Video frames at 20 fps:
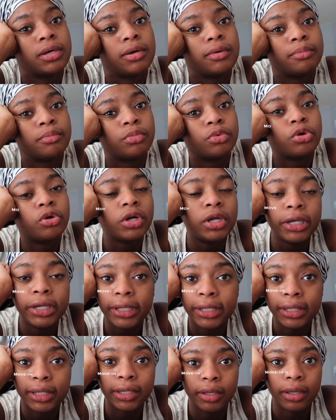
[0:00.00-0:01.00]
Good
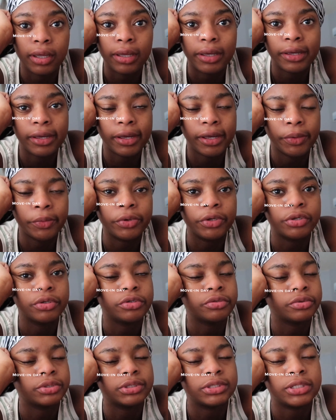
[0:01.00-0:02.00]
morning, and how are you
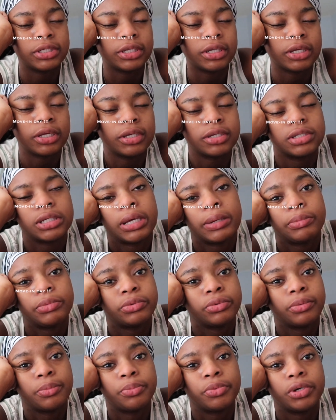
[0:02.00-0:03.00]
doing today? Because I'm
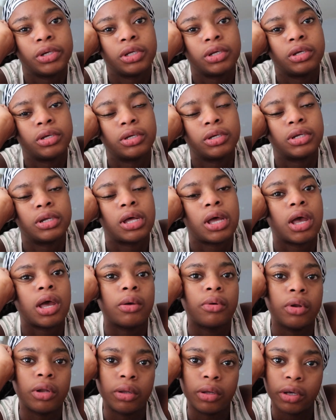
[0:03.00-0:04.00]
doing pretty good. I
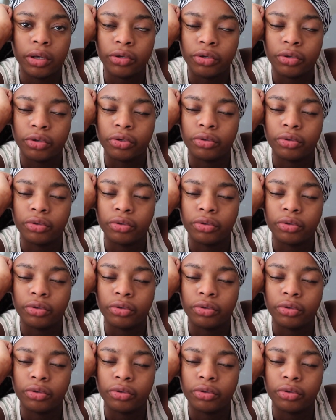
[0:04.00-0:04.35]
don't know how you're